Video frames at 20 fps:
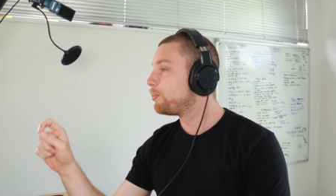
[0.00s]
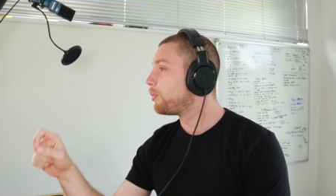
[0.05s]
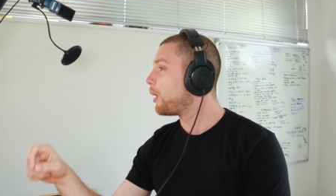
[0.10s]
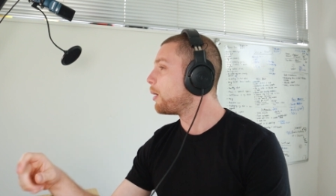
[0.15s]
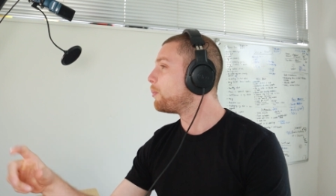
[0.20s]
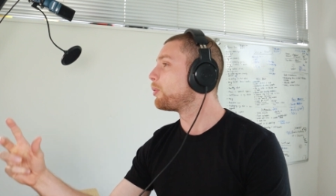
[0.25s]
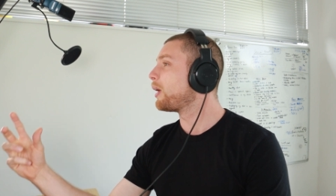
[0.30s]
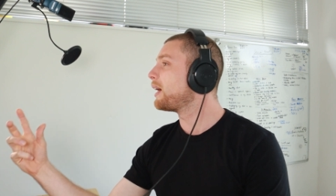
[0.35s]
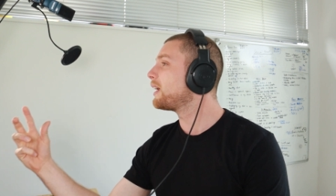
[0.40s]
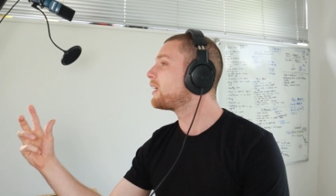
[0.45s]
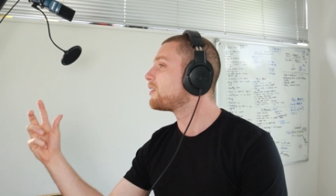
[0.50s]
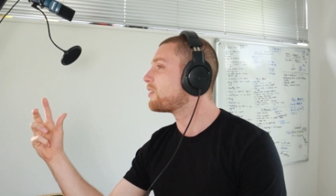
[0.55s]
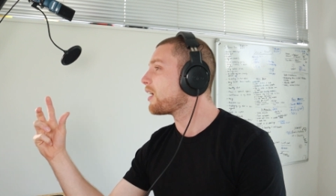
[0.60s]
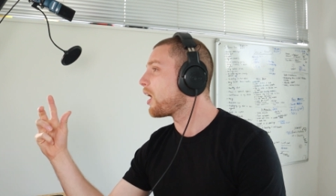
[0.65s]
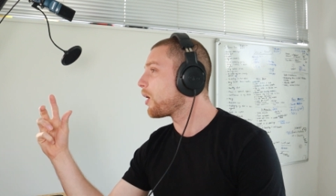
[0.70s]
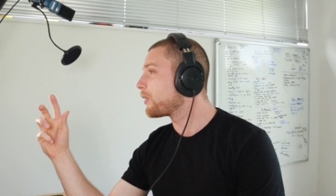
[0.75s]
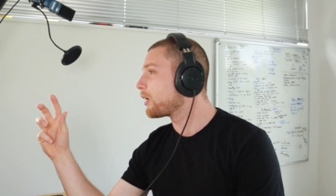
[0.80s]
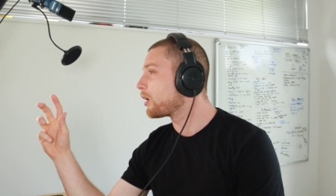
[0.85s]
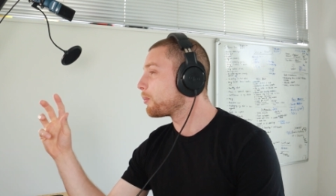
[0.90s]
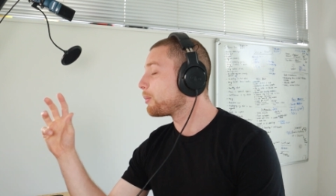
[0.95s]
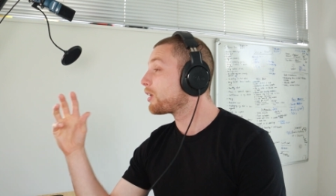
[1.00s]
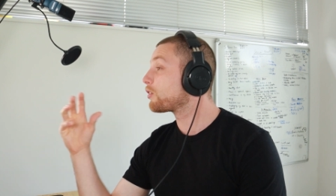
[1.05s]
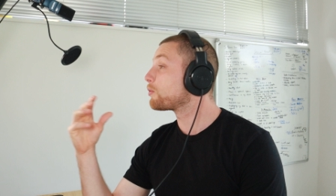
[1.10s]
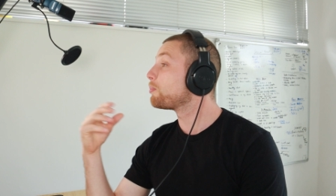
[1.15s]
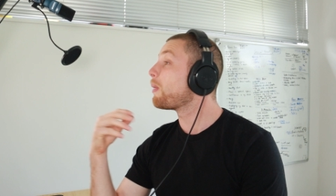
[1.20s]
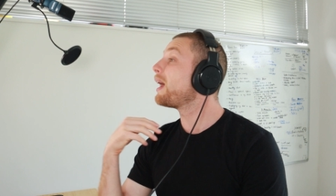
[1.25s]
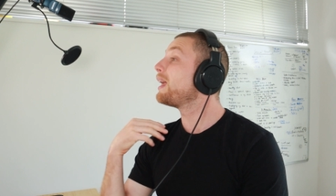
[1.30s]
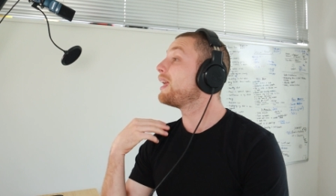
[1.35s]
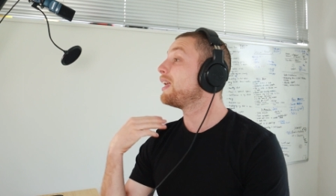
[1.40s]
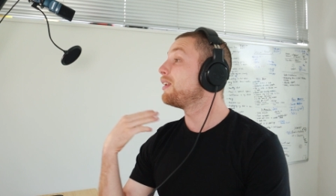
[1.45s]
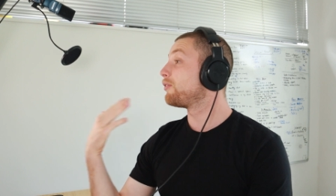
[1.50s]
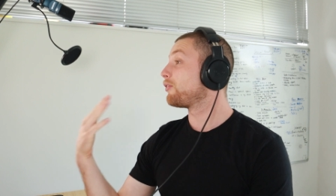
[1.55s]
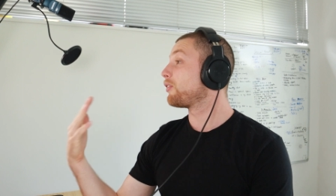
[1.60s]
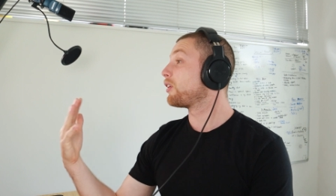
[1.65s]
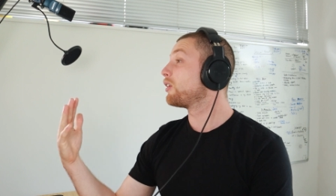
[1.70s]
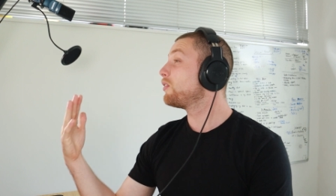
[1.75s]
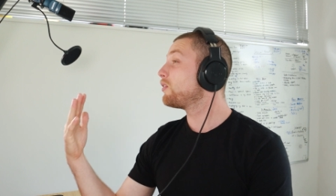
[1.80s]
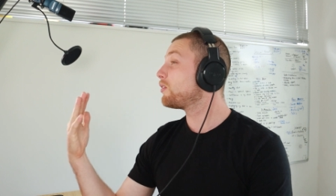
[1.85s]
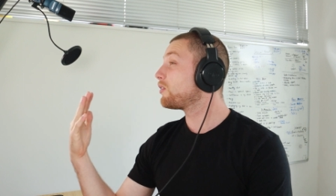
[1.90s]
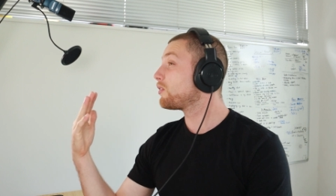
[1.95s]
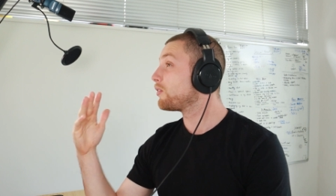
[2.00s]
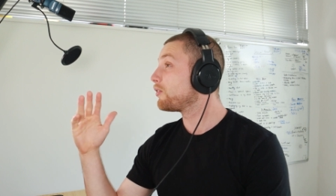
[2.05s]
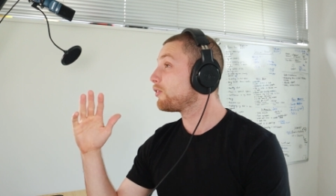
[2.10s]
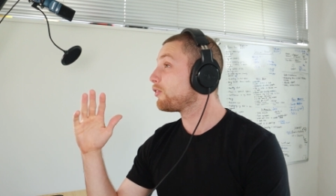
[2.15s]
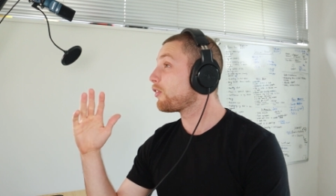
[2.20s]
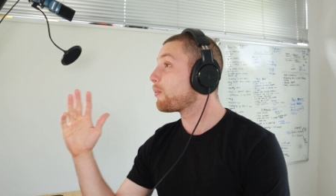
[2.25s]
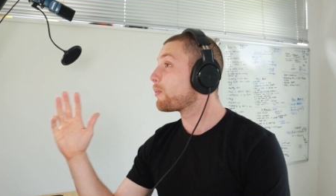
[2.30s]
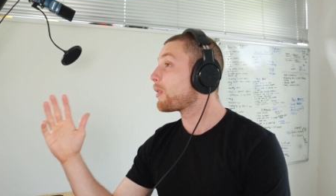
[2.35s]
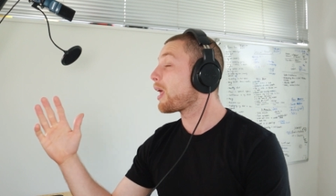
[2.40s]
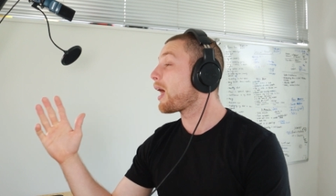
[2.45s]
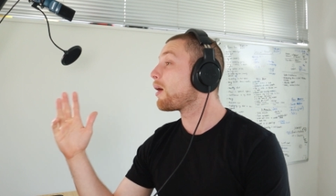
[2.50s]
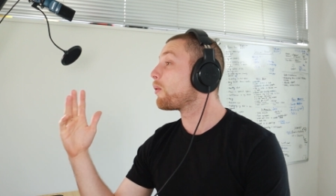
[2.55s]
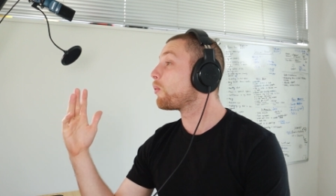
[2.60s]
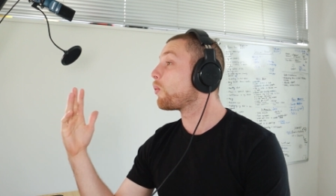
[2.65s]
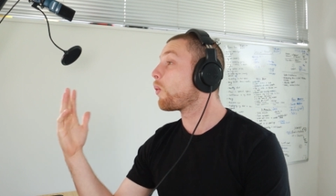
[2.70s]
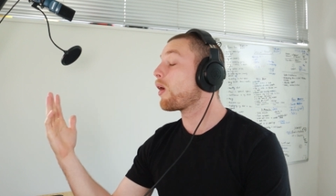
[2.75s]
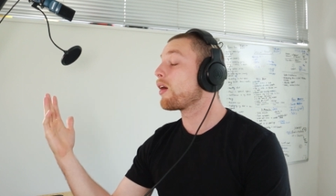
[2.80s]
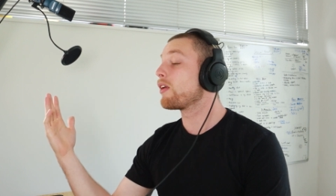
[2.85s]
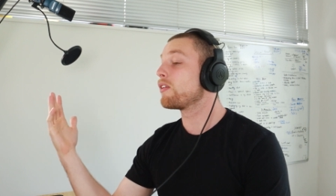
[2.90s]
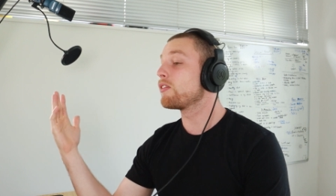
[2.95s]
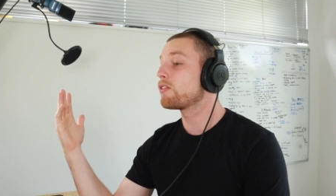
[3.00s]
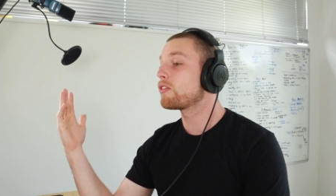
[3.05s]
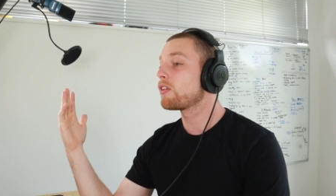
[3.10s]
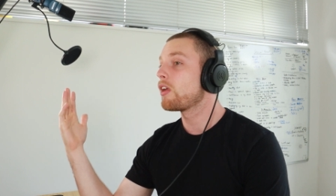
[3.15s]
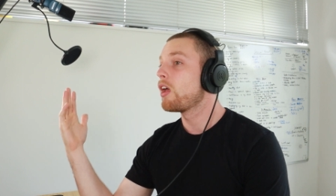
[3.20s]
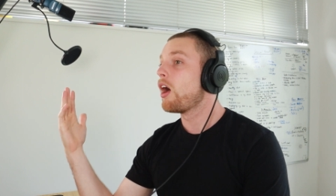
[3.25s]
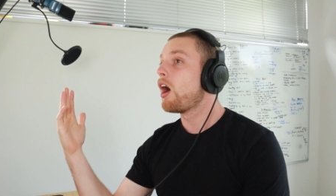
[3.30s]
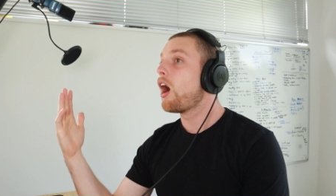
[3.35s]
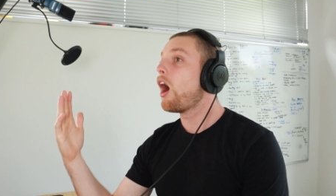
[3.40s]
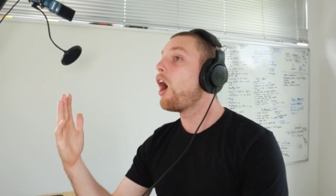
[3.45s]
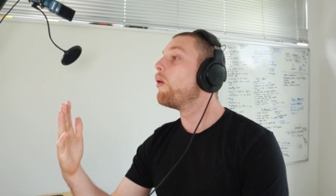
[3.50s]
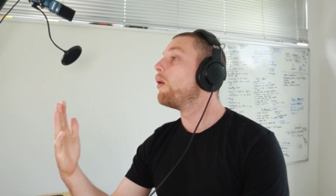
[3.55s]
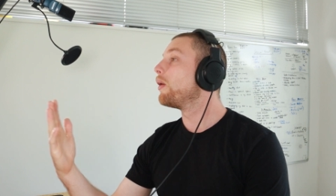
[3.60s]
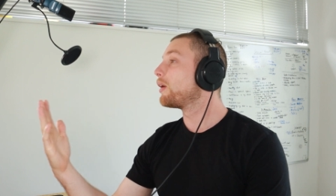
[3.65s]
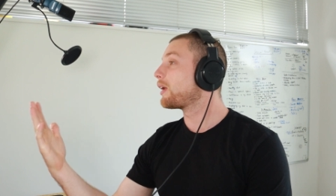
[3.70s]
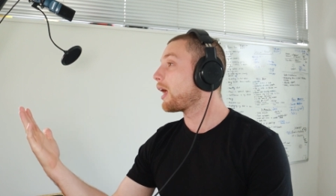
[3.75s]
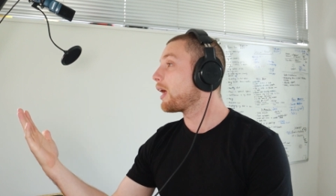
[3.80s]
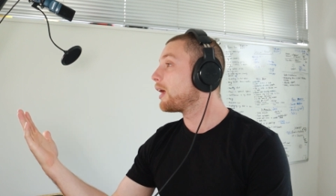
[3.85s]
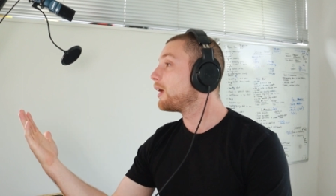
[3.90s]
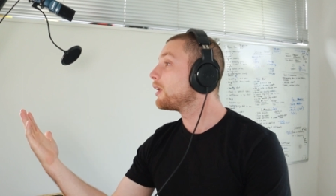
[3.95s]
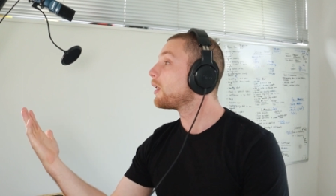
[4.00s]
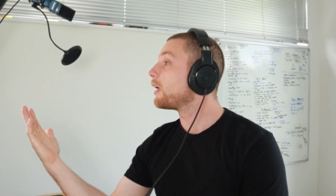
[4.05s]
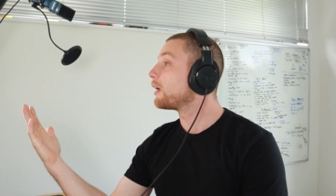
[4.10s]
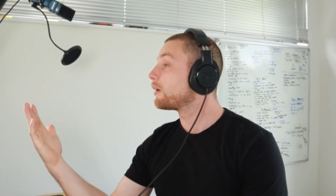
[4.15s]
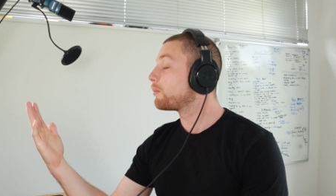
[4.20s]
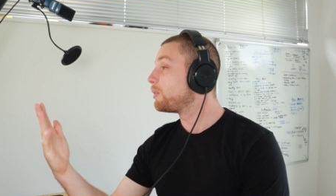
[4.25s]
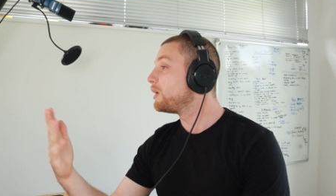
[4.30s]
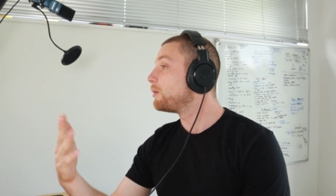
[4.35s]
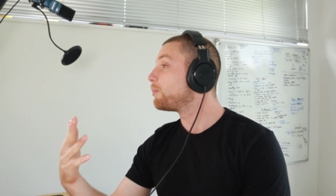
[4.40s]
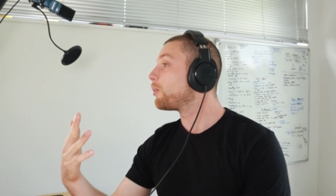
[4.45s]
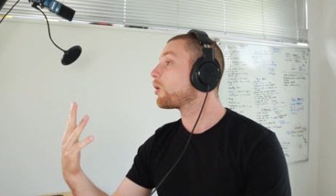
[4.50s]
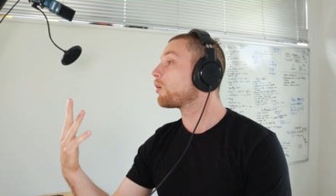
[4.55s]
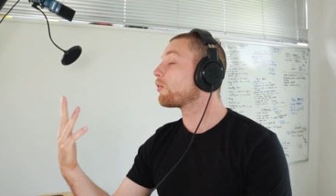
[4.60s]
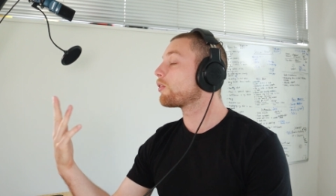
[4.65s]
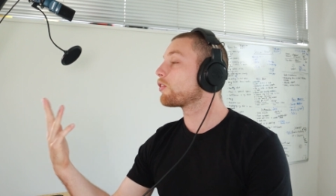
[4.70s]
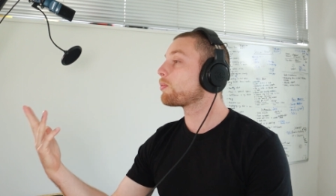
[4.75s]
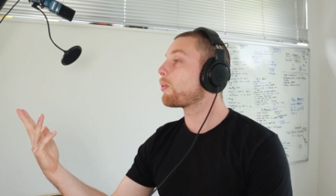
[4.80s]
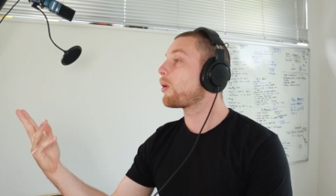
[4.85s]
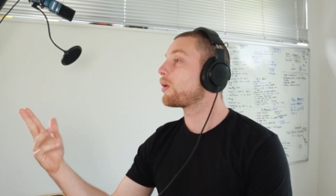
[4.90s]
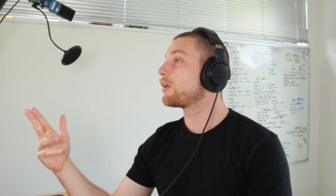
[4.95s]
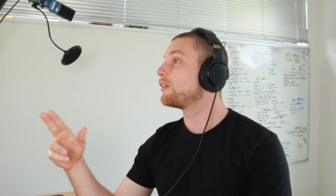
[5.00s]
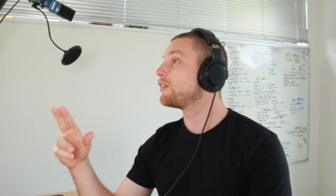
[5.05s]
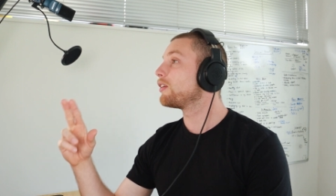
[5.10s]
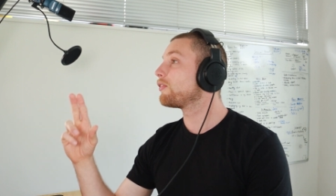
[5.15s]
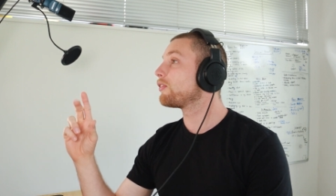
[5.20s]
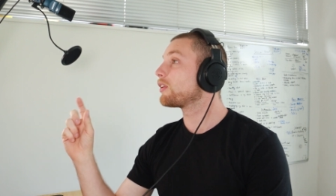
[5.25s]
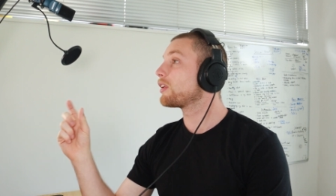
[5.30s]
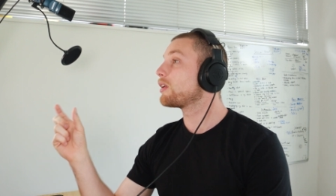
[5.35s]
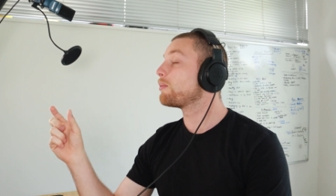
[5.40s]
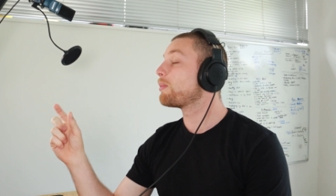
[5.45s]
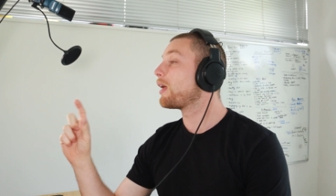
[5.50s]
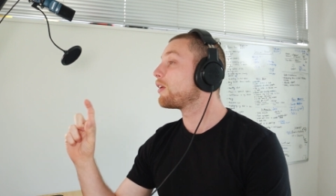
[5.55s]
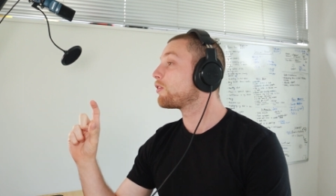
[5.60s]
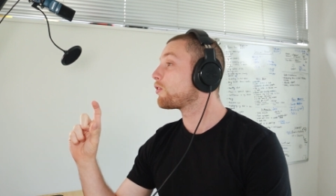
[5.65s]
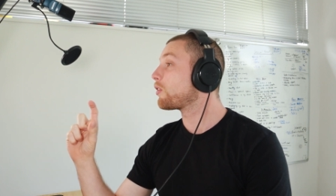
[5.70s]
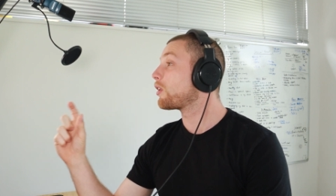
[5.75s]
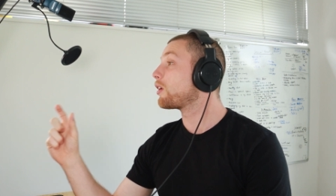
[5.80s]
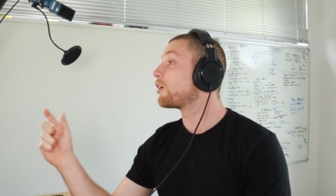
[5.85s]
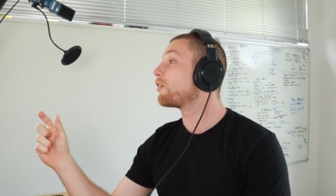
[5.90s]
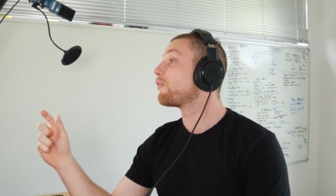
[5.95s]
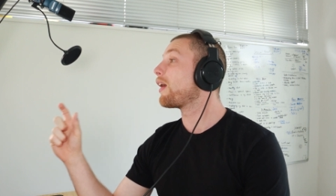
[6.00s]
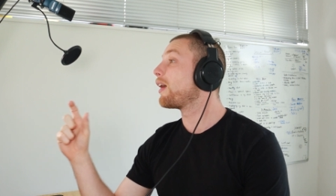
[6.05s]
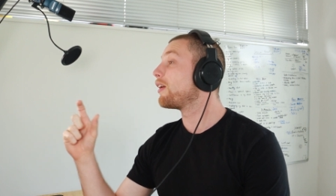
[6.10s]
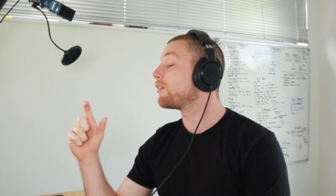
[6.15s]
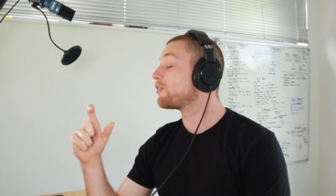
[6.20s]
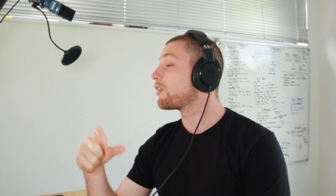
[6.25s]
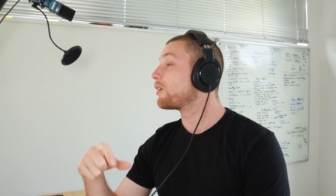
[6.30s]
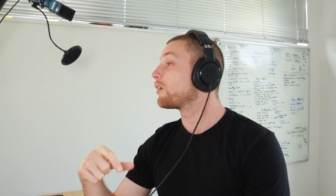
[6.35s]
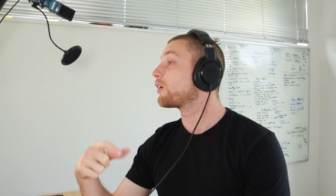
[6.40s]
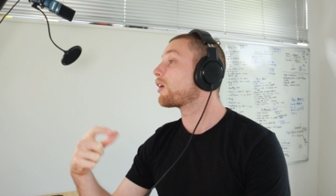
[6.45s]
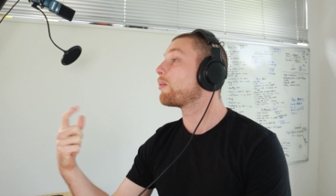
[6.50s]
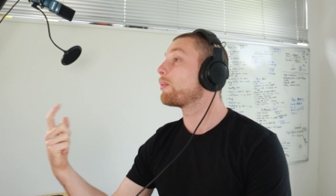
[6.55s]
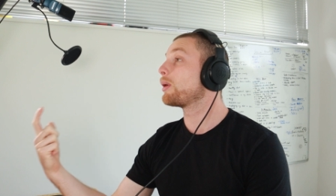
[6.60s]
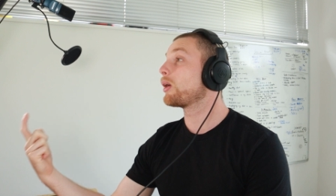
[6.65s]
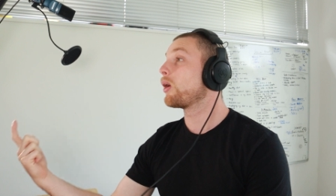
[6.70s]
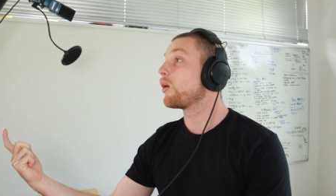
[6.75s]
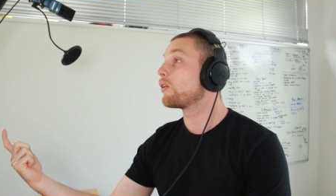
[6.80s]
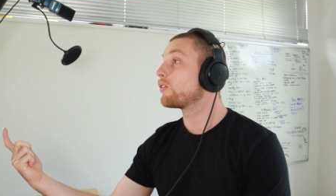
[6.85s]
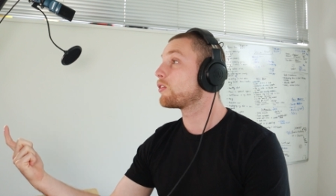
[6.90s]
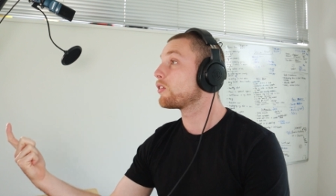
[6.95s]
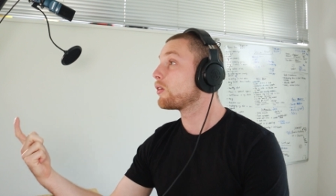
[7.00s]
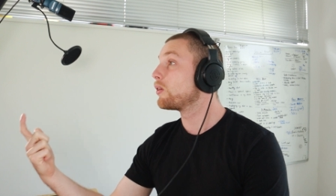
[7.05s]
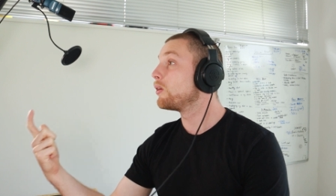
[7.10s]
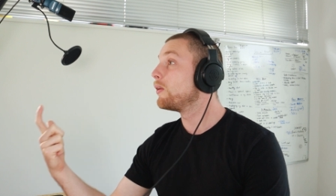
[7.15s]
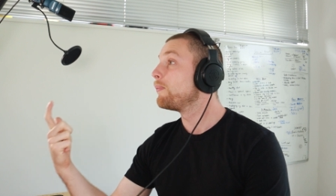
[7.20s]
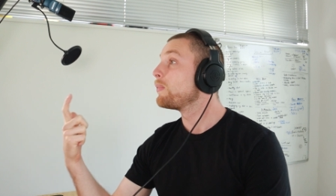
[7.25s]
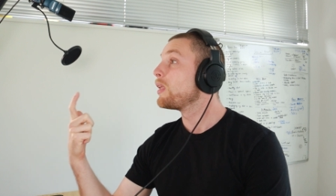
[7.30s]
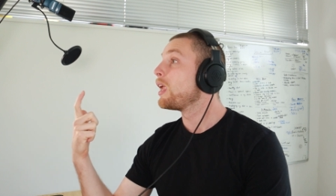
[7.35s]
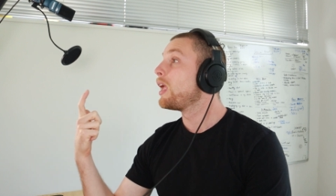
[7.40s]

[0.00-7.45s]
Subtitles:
break it down there, because my inference from that was, oh, okay, like people are responding differently based on the device that they're coming onto,